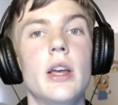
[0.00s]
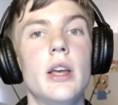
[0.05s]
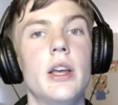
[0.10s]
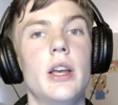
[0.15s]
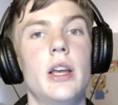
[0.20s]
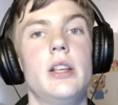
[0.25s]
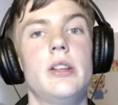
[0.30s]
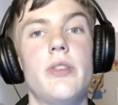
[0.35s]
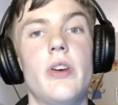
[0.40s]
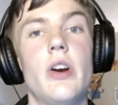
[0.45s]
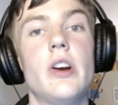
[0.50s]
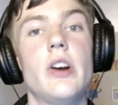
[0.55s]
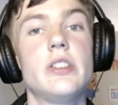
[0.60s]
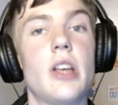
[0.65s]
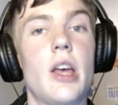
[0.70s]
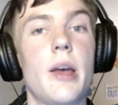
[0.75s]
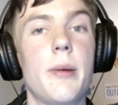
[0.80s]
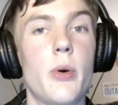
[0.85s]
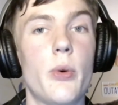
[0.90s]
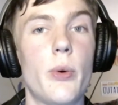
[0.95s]
As far as
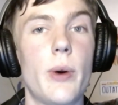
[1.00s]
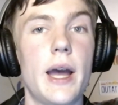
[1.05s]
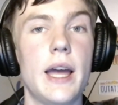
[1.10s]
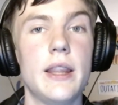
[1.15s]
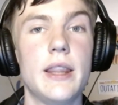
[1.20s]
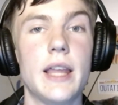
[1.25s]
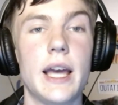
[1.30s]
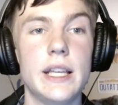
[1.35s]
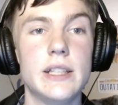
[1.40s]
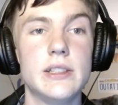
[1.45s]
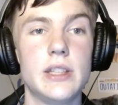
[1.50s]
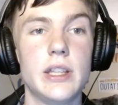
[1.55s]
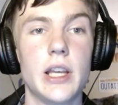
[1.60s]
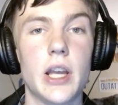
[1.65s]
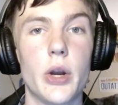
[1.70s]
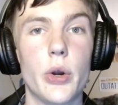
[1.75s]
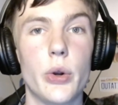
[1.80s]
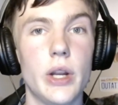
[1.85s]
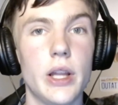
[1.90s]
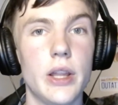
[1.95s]
I'm aware, that is the
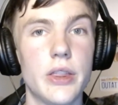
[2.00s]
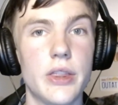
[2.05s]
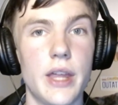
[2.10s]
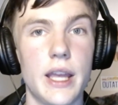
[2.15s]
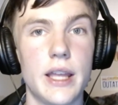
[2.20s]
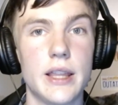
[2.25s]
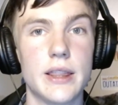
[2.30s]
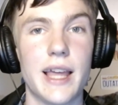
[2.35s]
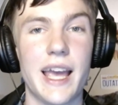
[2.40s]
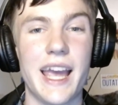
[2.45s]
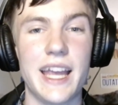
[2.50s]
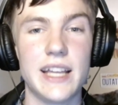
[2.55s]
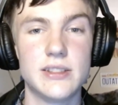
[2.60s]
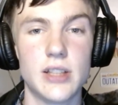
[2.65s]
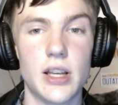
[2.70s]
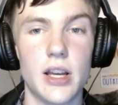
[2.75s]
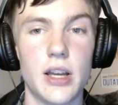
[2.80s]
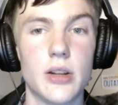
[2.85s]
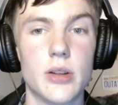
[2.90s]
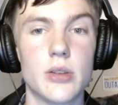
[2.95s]
only thing that
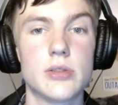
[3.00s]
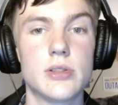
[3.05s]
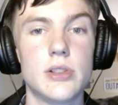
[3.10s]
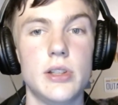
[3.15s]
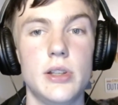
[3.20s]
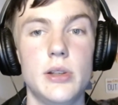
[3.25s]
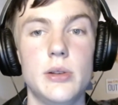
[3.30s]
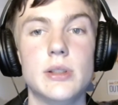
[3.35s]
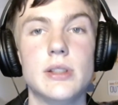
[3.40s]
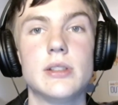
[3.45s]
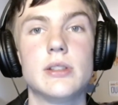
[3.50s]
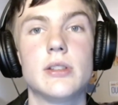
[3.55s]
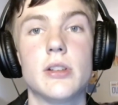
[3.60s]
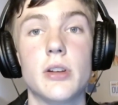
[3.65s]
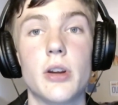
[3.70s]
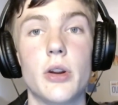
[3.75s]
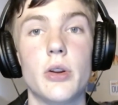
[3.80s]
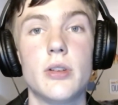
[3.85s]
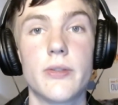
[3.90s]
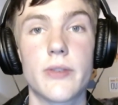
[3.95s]
Aternos uses the
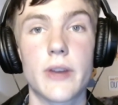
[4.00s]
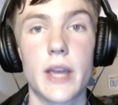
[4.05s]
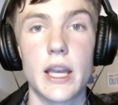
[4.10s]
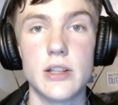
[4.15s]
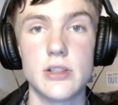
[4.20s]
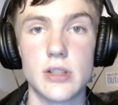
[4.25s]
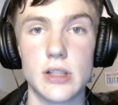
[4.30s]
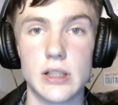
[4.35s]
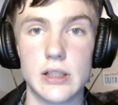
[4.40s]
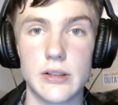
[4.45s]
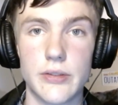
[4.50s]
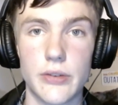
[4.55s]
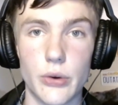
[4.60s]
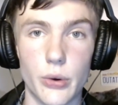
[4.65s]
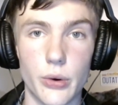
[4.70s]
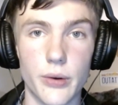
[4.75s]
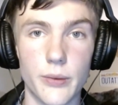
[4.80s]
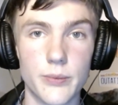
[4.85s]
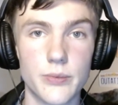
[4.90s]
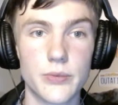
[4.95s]
notifications
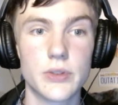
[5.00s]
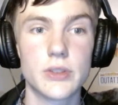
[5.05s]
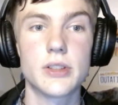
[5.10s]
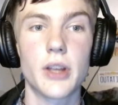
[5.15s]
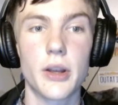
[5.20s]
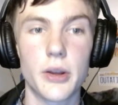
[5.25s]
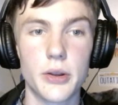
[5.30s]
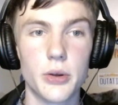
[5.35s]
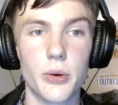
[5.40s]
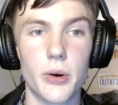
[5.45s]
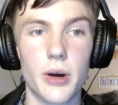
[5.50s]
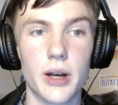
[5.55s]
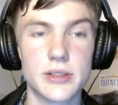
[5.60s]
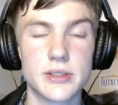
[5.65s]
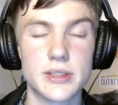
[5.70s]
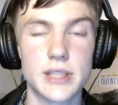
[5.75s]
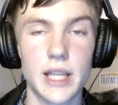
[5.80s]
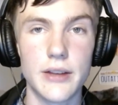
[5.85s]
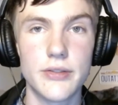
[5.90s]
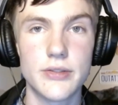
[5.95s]
for. So you are
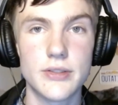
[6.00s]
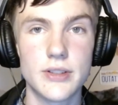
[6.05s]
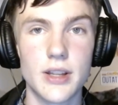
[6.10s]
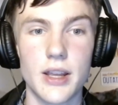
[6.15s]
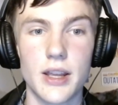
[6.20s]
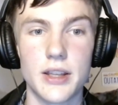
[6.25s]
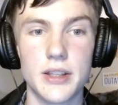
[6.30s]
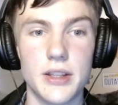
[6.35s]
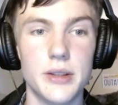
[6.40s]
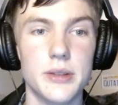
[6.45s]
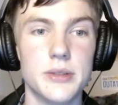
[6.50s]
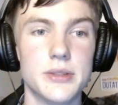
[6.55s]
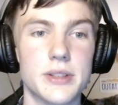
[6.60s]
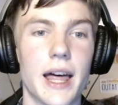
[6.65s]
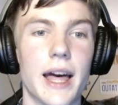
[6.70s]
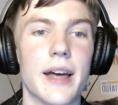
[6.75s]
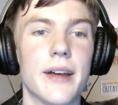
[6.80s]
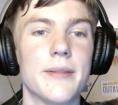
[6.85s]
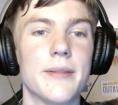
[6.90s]
safe to use that.